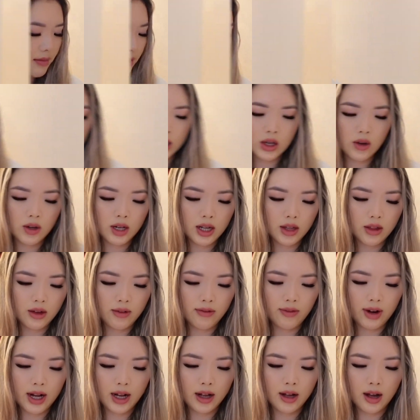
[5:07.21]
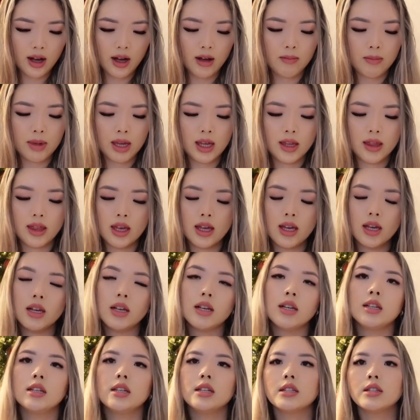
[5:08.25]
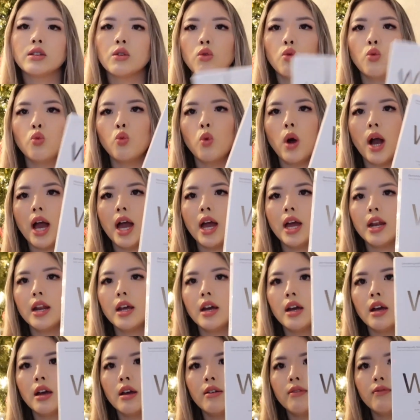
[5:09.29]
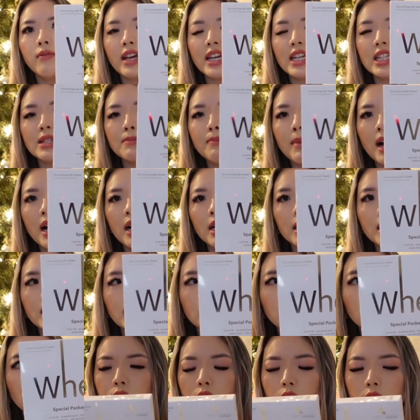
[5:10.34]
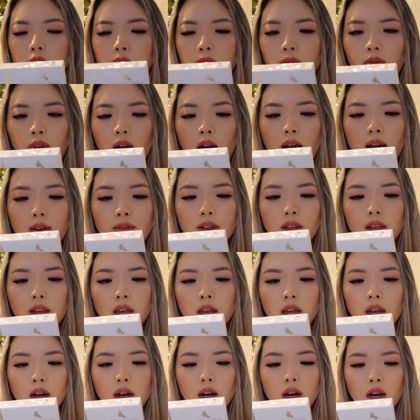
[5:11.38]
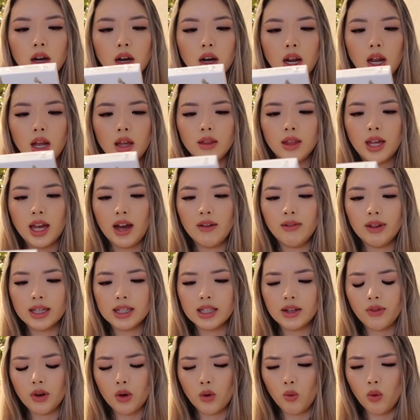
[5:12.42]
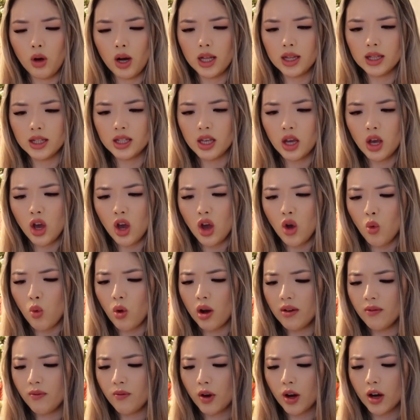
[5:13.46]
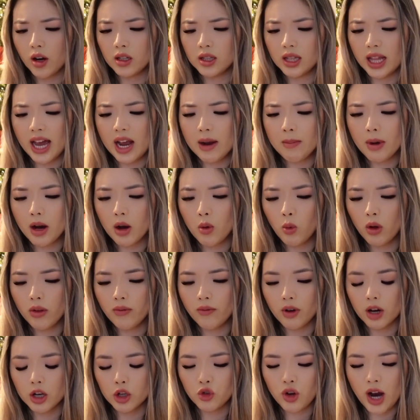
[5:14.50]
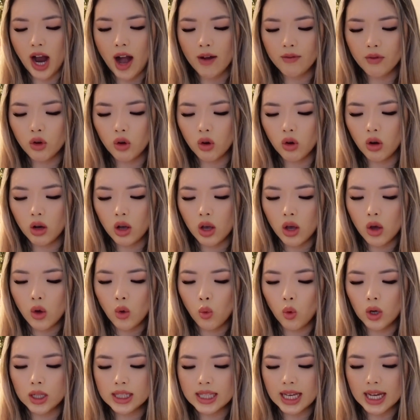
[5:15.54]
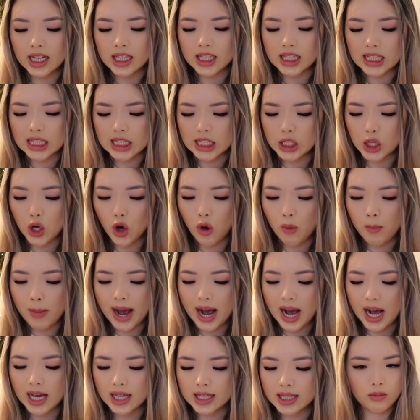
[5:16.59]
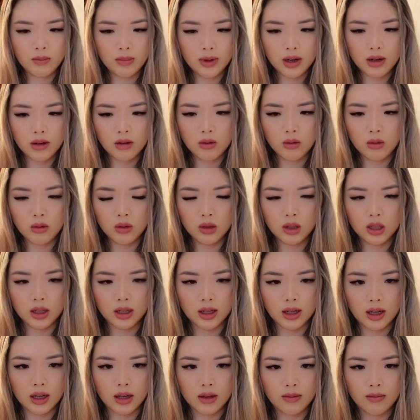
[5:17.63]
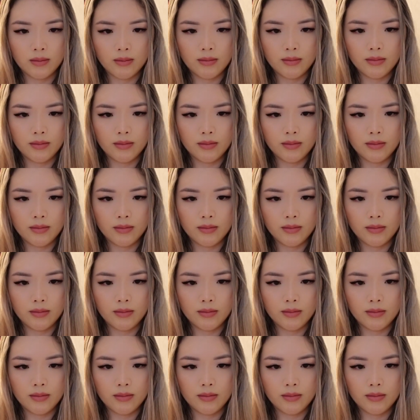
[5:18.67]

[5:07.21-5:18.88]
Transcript: Also, another friend got me these Wen face masks. There's 5 in here and they have like different ones. One for glamour, one for travel, one's like a snow mask. Super cool looking.